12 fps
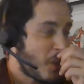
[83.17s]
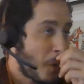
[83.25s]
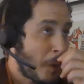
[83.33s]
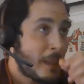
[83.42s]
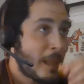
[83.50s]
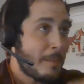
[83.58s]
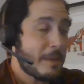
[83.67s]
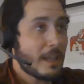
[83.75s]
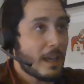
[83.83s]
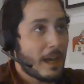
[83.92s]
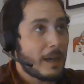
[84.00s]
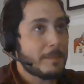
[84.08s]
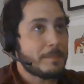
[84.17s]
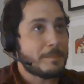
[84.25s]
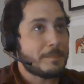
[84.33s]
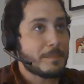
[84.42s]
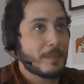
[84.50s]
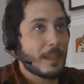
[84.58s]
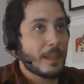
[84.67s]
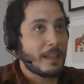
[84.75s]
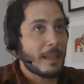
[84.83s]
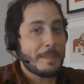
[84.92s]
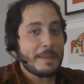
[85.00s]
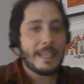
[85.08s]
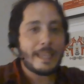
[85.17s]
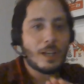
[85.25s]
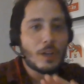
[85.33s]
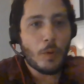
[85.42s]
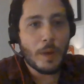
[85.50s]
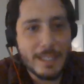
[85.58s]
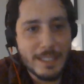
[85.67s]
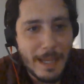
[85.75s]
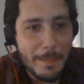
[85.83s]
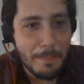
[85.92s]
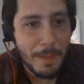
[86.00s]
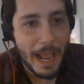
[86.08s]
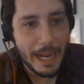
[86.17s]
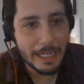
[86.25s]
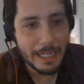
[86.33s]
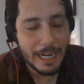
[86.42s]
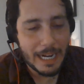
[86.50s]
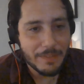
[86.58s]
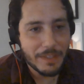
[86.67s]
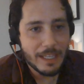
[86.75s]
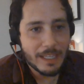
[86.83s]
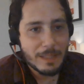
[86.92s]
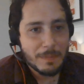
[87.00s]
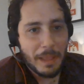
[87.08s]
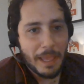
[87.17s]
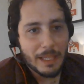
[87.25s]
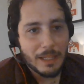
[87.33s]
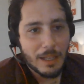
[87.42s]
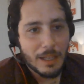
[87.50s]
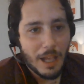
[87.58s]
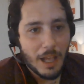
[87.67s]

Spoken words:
So let me take a quick step back and kind of explain